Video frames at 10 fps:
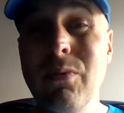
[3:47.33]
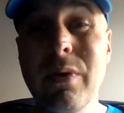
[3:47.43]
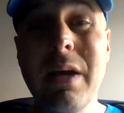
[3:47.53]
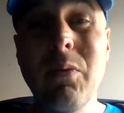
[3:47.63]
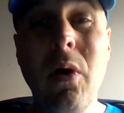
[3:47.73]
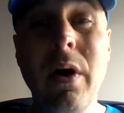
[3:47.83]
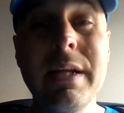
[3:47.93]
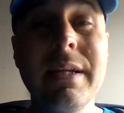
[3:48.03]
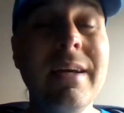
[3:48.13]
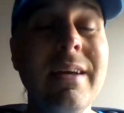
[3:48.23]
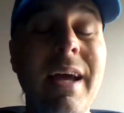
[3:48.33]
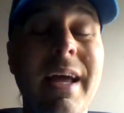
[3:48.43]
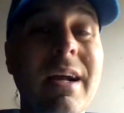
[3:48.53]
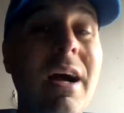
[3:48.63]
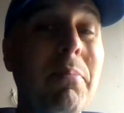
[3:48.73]
what I'd wanted,
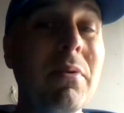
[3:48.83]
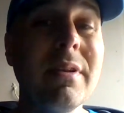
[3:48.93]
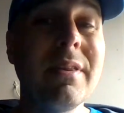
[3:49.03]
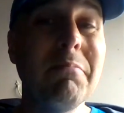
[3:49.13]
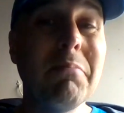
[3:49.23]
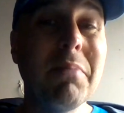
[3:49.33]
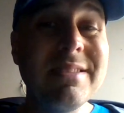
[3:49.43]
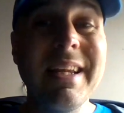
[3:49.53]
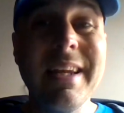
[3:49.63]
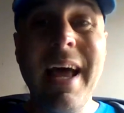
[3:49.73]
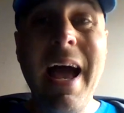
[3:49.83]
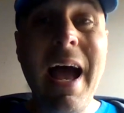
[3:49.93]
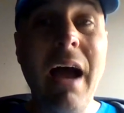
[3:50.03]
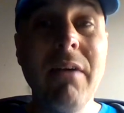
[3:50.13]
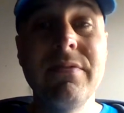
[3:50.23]
and a couple of the blends they didn't
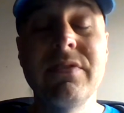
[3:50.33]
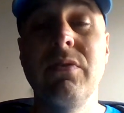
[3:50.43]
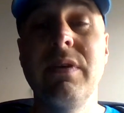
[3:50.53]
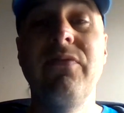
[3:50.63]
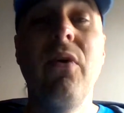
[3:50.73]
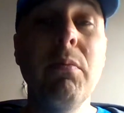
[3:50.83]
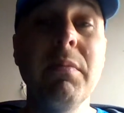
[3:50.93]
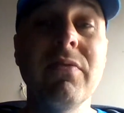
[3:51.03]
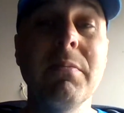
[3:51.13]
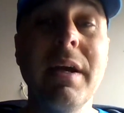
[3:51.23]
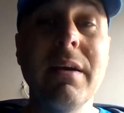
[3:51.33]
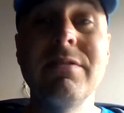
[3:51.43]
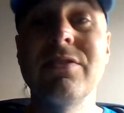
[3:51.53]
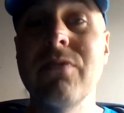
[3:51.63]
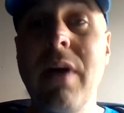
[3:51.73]
have. So he phoned me from there
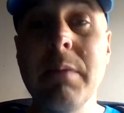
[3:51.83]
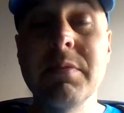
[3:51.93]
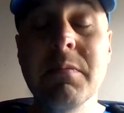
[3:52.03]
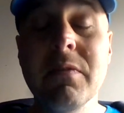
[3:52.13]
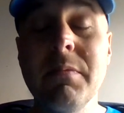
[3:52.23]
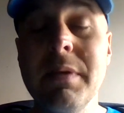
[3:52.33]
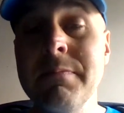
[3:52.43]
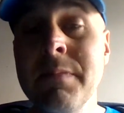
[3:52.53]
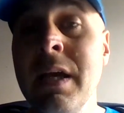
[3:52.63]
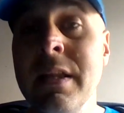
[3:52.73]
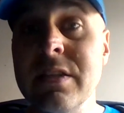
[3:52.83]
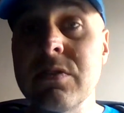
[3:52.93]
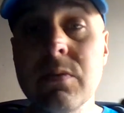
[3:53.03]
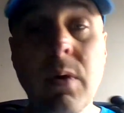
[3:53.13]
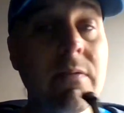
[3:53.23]
and described some of them, and
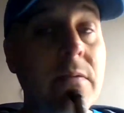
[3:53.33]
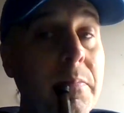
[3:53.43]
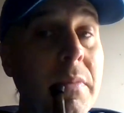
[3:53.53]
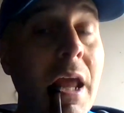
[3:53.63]
this was one of them.